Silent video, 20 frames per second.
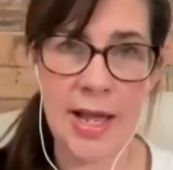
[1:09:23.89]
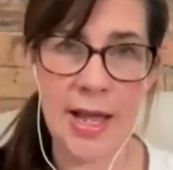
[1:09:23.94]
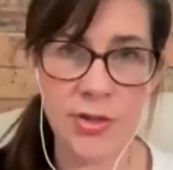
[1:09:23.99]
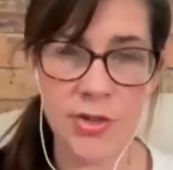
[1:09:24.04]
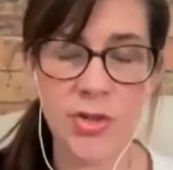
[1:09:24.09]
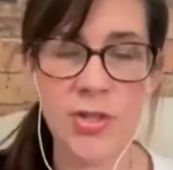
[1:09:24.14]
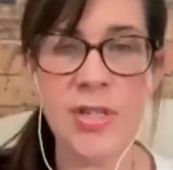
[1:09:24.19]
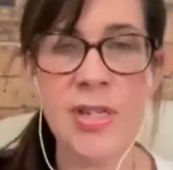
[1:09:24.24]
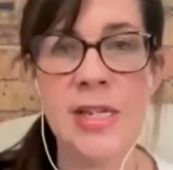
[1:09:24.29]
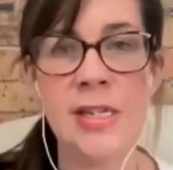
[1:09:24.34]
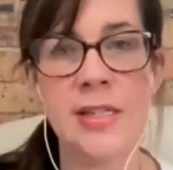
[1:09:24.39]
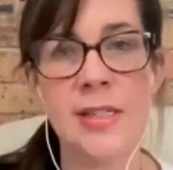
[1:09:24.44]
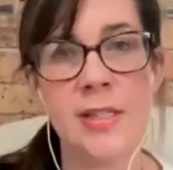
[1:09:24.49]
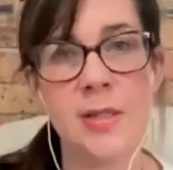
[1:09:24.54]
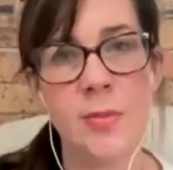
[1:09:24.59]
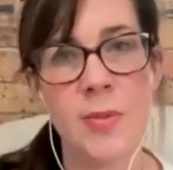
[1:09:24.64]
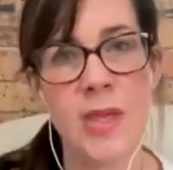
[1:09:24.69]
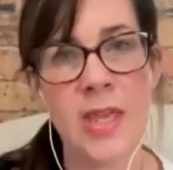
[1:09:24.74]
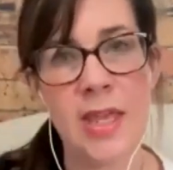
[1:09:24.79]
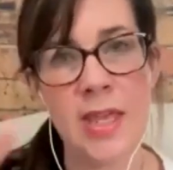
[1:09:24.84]
I just need it
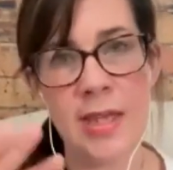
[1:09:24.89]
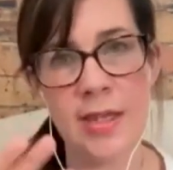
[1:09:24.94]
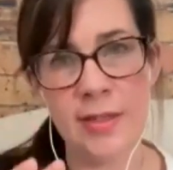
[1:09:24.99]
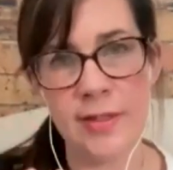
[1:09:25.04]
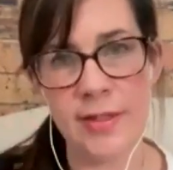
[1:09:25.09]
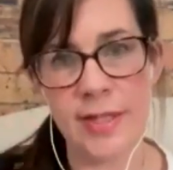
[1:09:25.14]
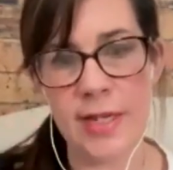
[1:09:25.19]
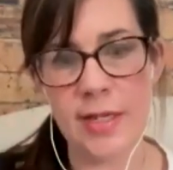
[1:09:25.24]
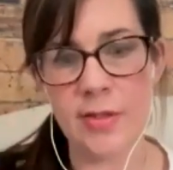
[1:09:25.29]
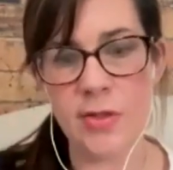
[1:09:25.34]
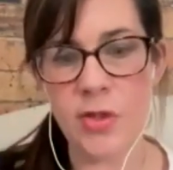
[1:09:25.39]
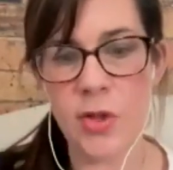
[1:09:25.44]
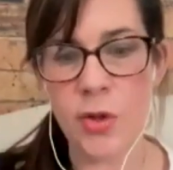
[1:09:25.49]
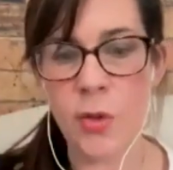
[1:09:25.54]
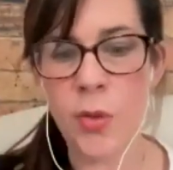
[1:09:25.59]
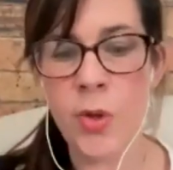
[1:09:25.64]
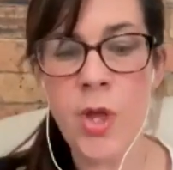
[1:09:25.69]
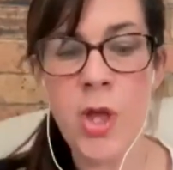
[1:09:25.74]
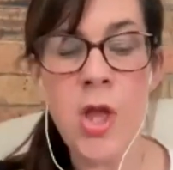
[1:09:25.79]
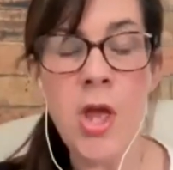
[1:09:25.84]
to be easy.
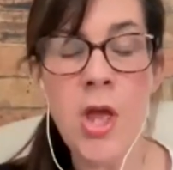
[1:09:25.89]
So